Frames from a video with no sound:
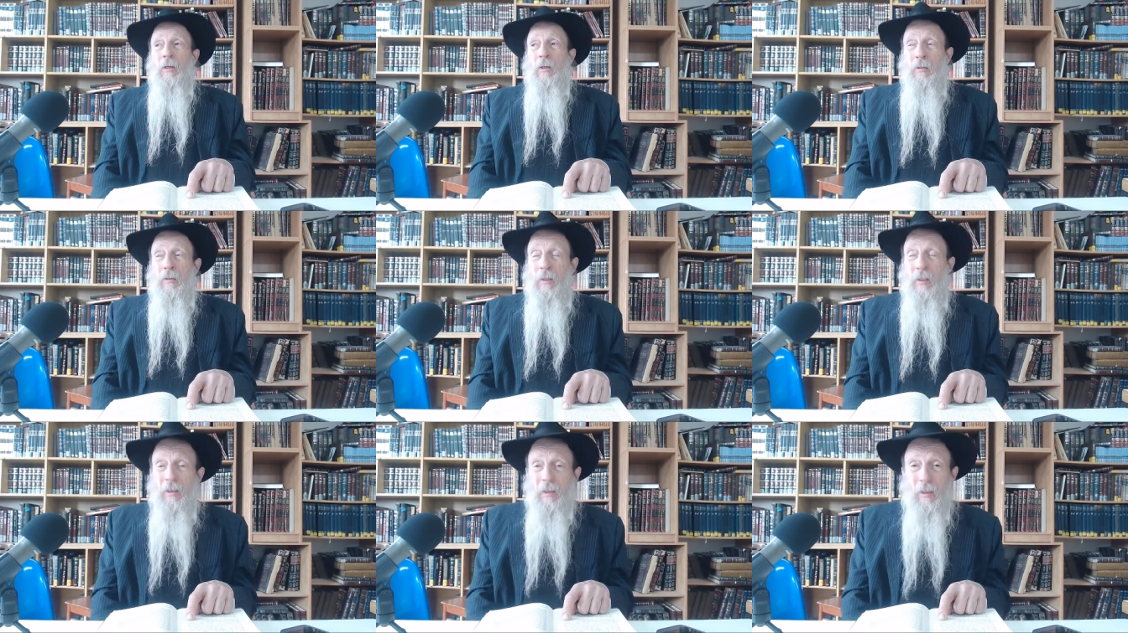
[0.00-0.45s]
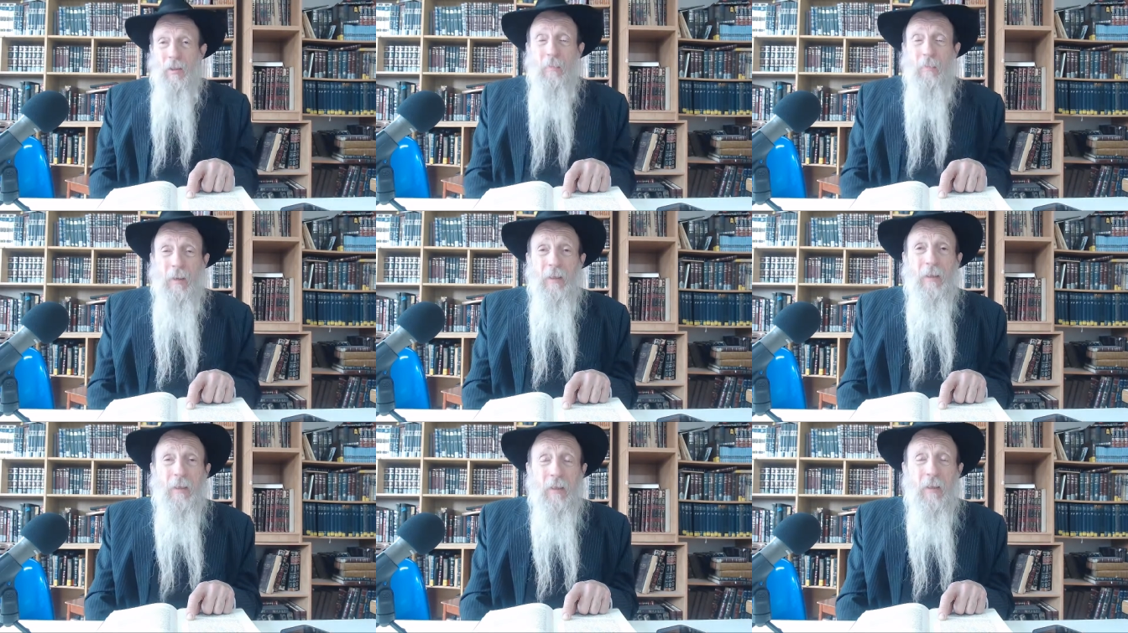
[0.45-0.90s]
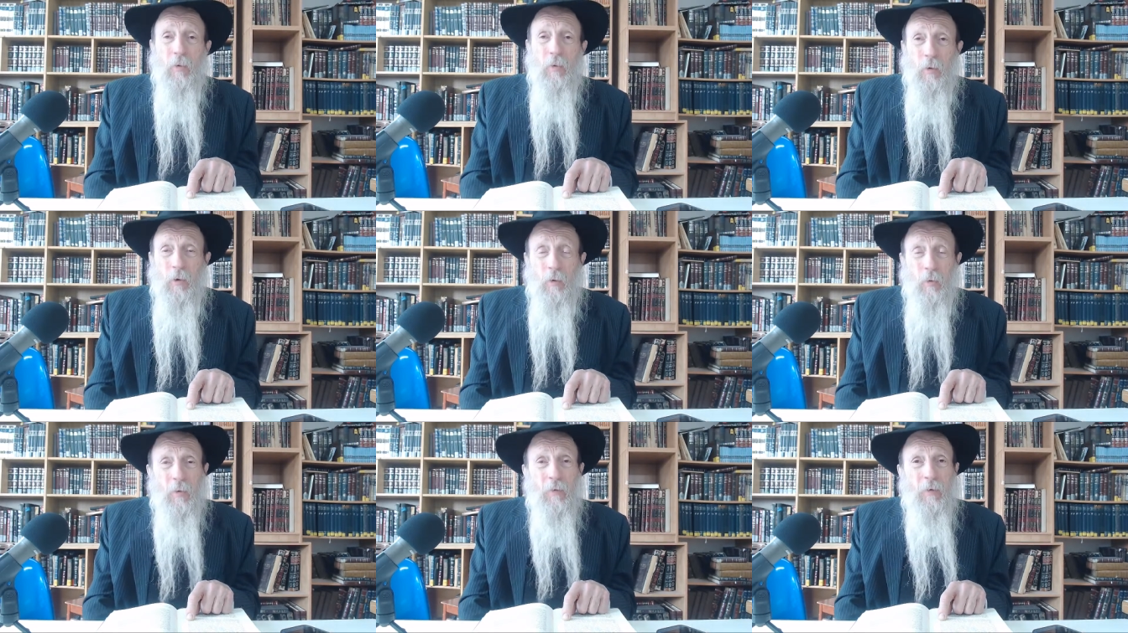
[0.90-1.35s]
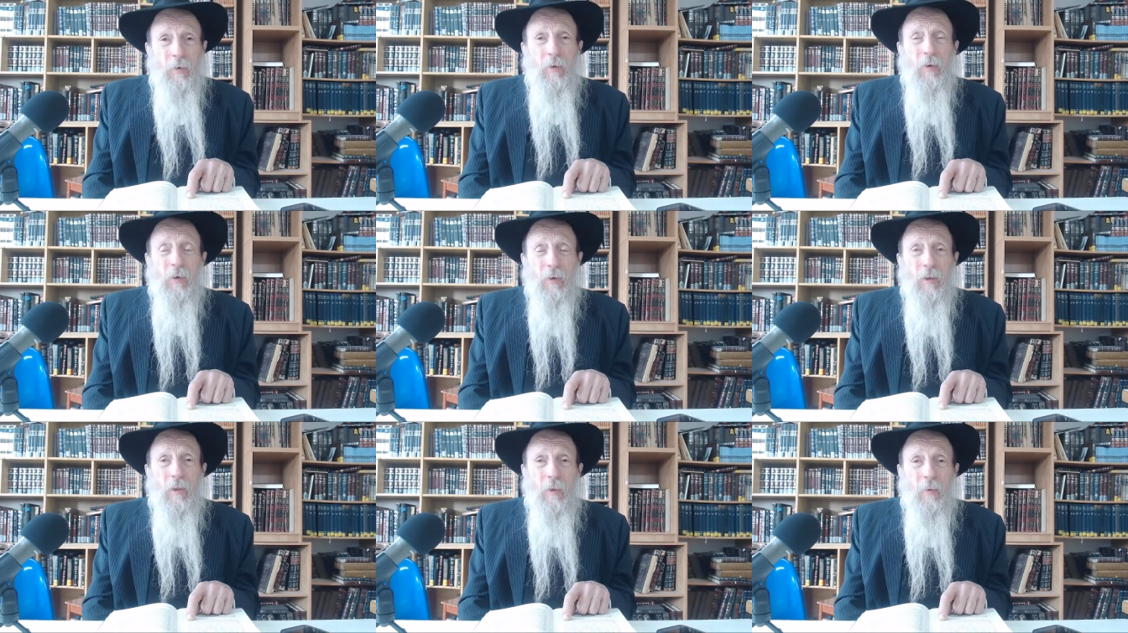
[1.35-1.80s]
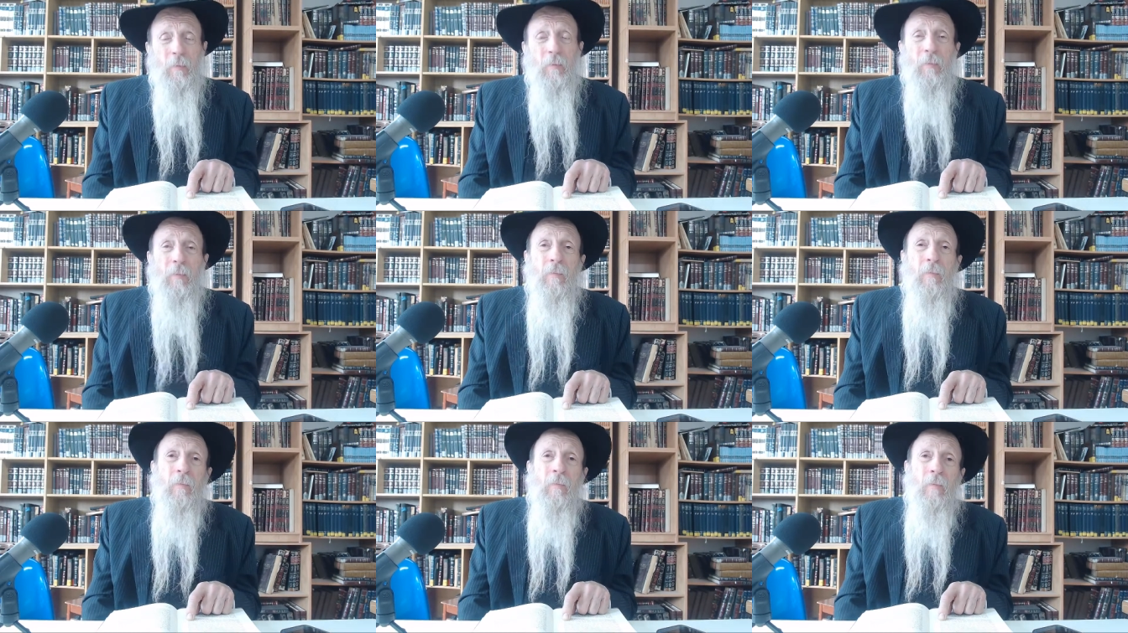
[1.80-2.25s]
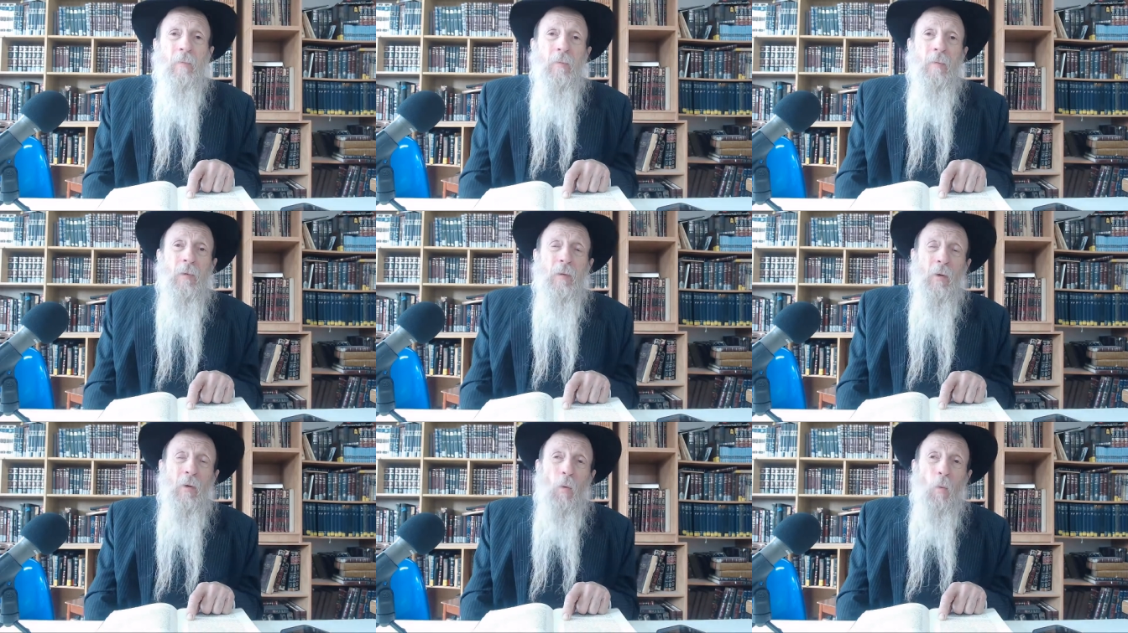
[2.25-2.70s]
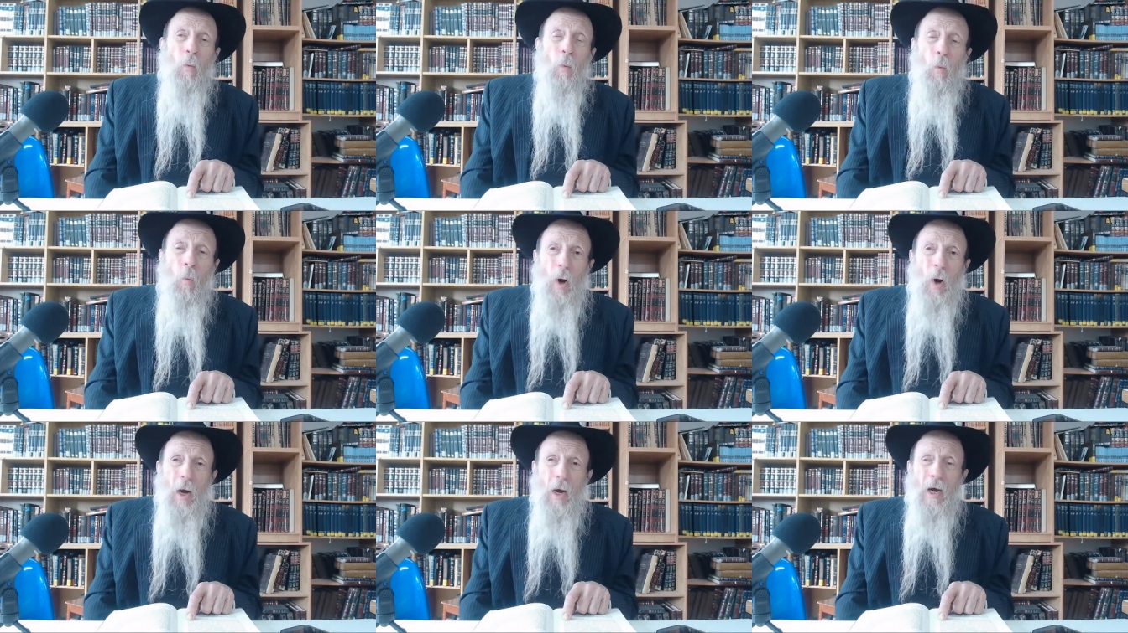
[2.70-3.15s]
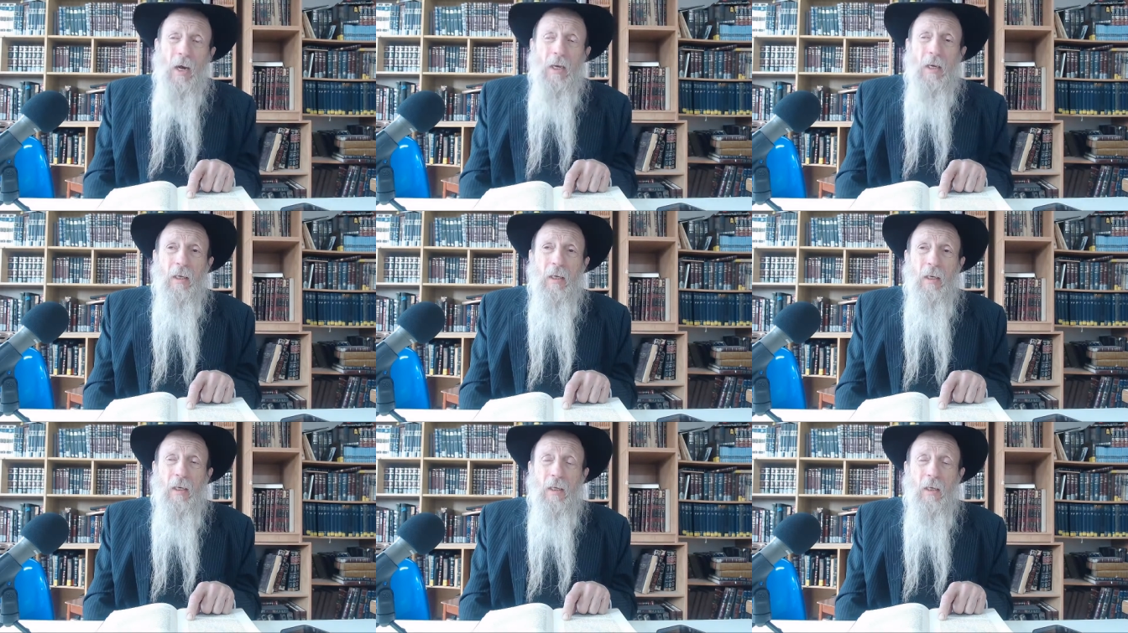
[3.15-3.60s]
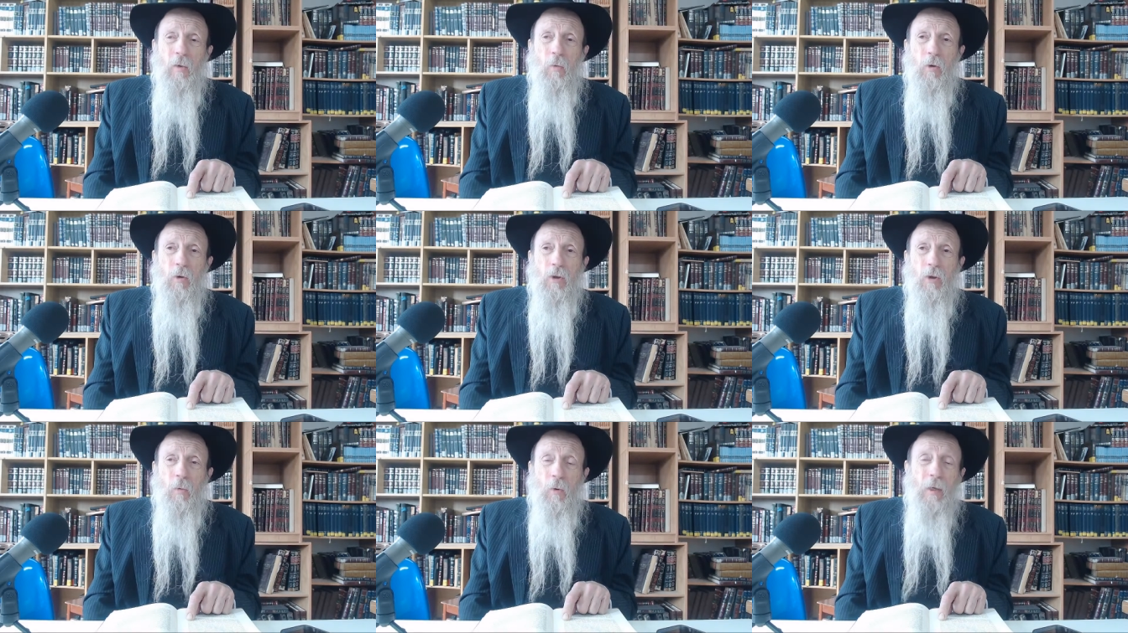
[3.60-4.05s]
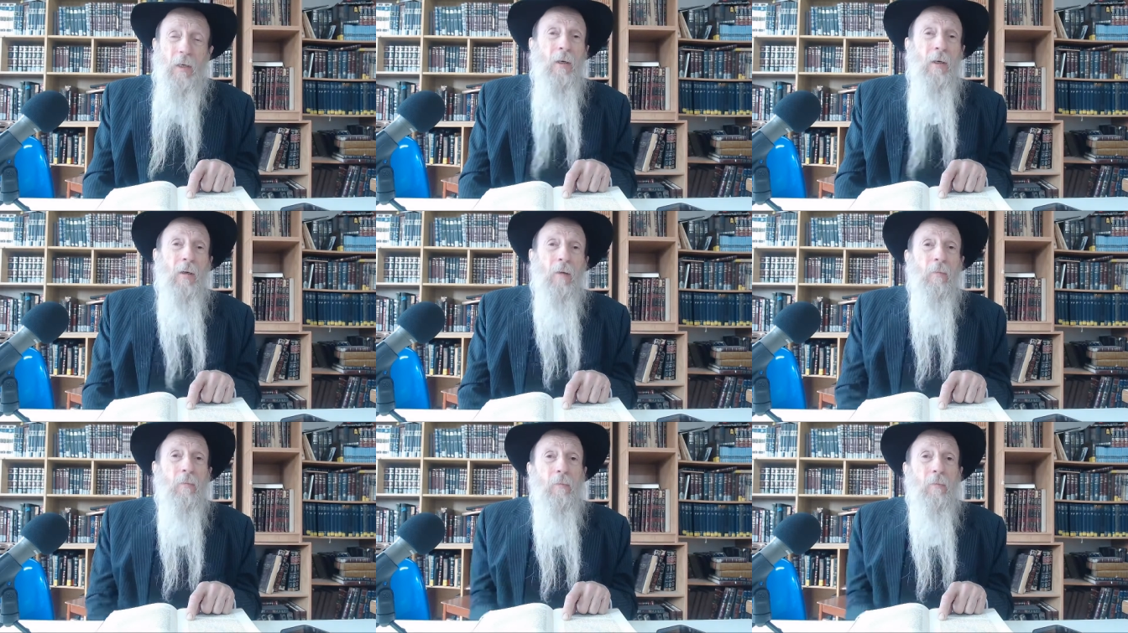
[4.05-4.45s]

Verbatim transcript: that little by little it was revealed to him why he was created.